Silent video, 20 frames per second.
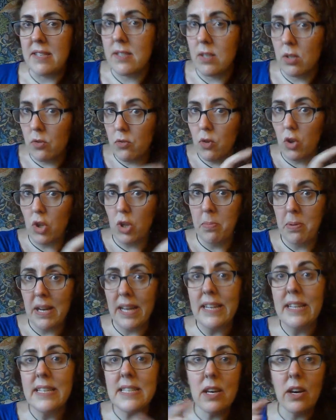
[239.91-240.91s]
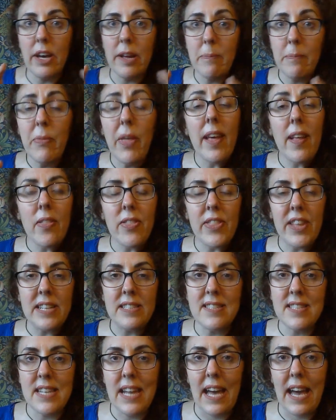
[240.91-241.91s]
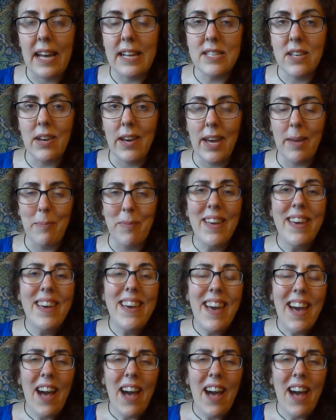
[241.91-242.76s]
So you've got the playtime, then snack time.